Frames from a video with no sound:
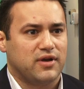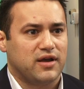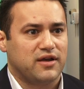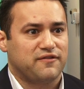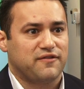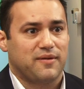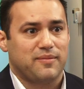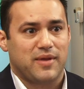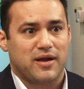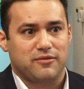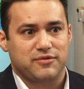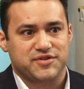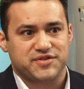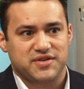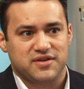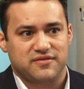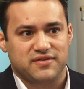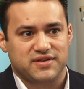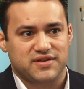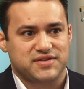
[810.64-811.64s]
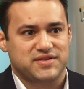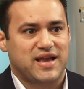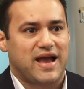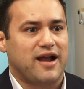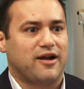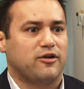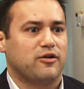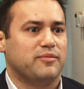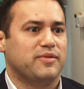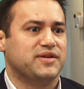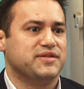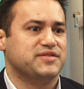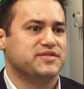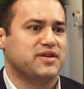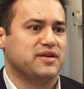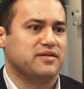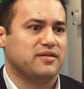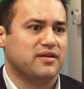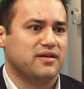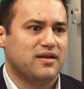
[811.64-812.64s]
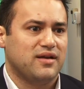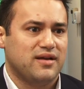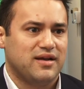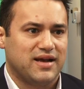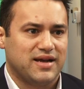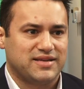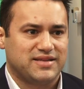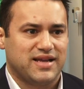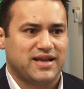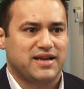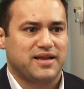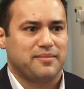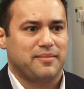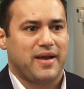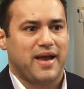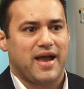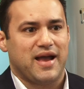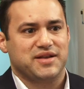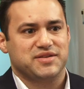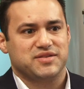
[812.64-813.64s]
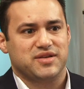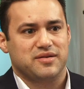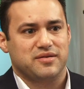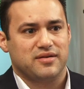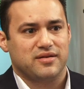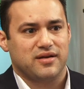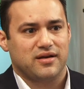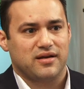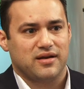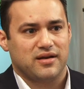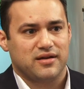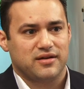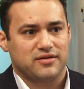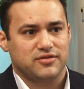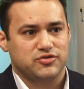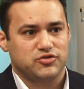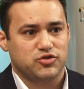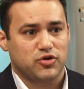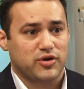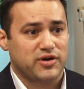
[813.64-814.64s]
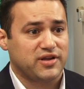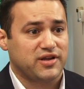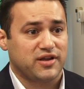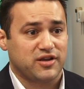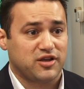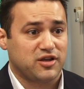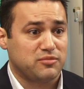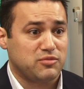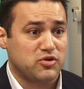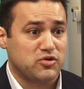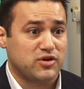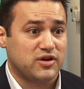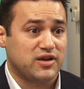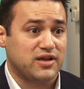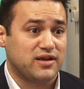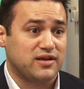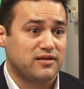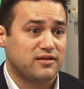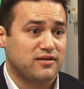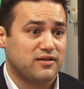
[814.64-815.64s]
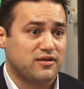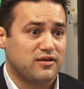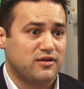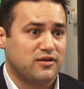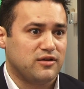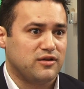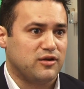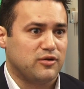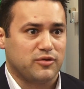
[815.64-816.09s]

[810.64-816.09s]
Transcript: if I'm not receiving the sacraments and attending Mass and joining in community, you